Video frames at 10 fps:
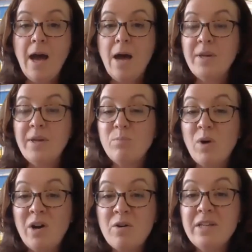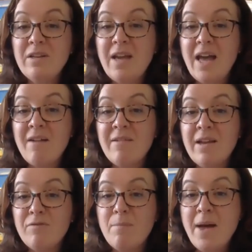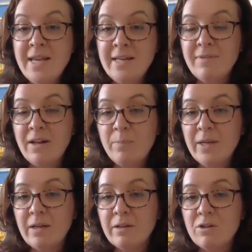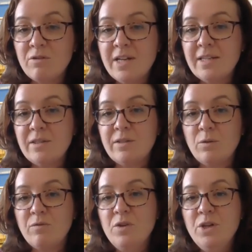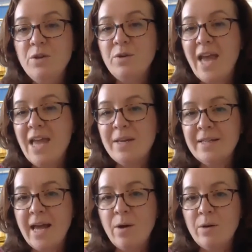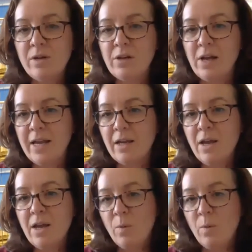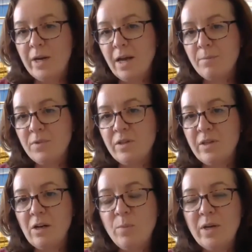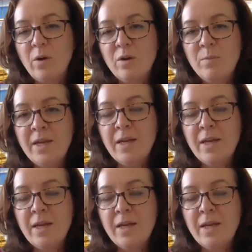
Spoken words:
It's a priority area for many developing countries. It's a sort of new game in town, if you like, when it comes to the global economy.